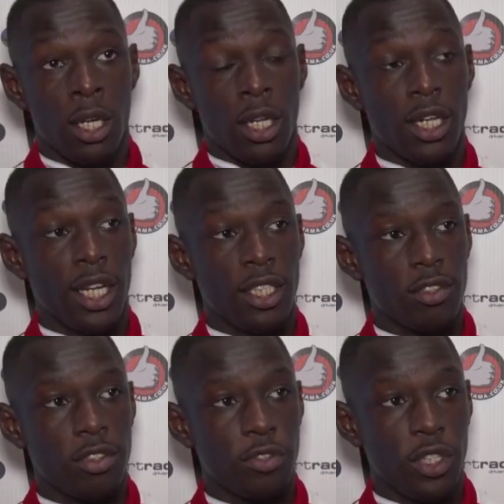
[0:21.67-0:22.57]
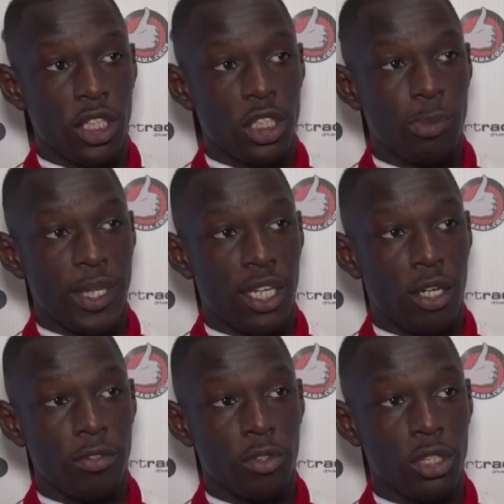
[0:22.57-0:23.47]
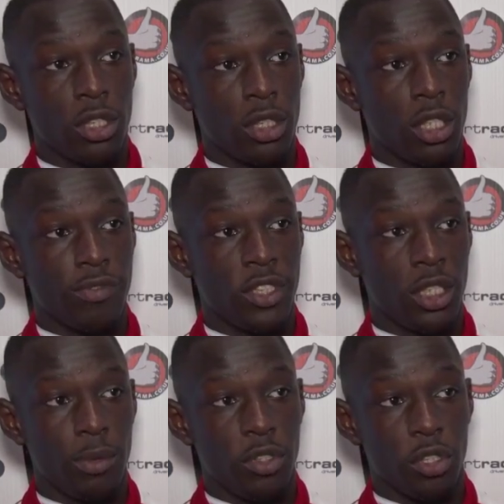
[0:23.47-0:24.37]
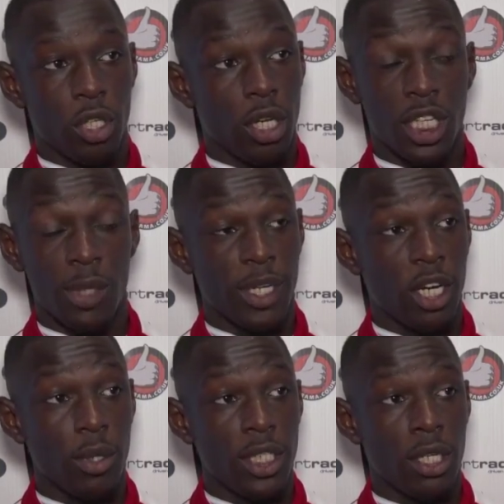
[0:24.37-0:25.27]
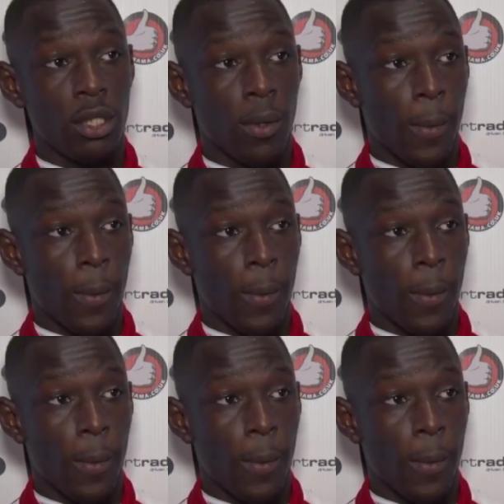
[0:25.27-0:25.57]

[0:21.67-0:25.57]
and that's three on the spin now for us, and obviously we've just got to keep it going now.